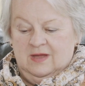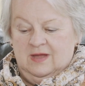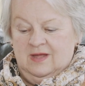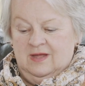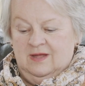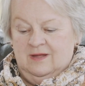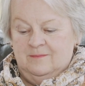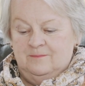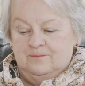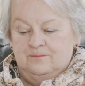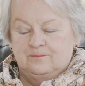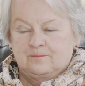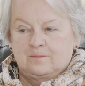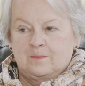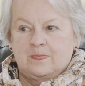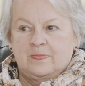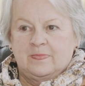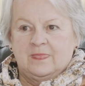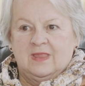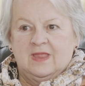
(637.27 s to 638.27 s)
And
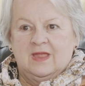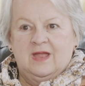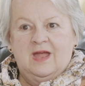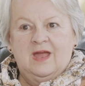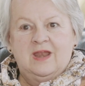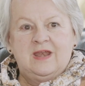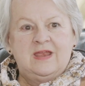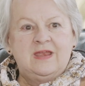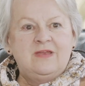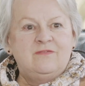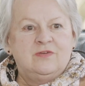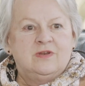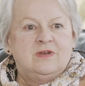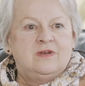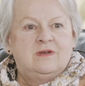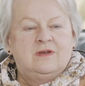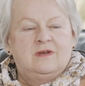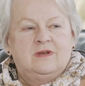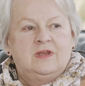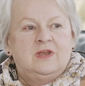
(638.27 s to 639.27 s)
even,